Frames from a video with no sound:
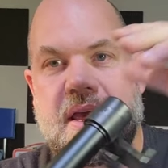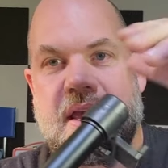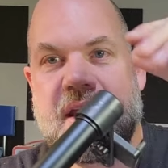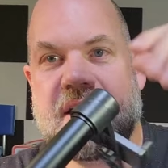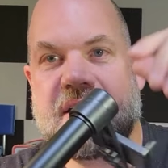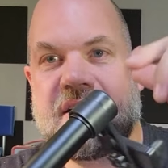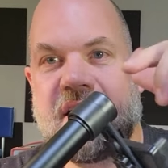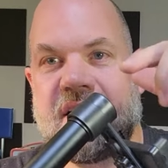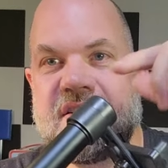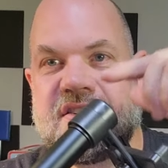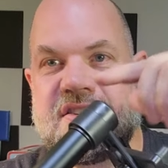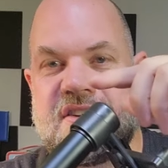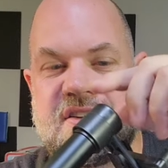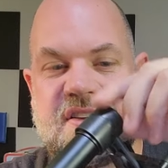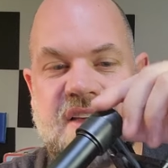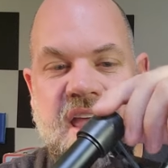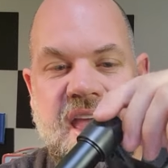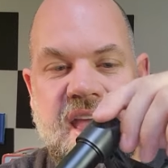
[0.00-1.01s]
it does
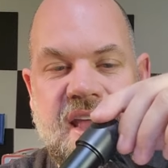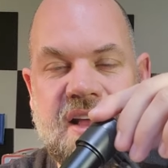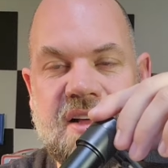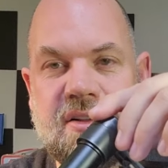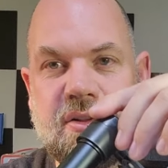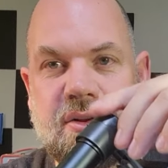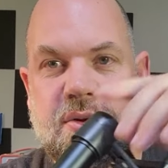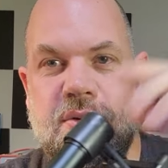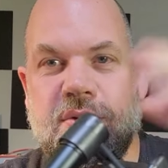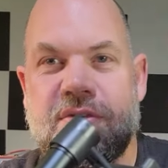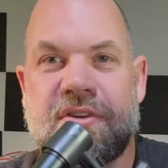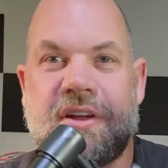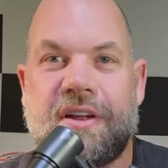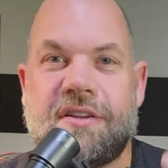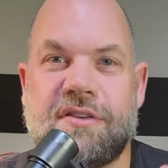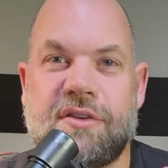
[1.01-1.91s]
just hang loose and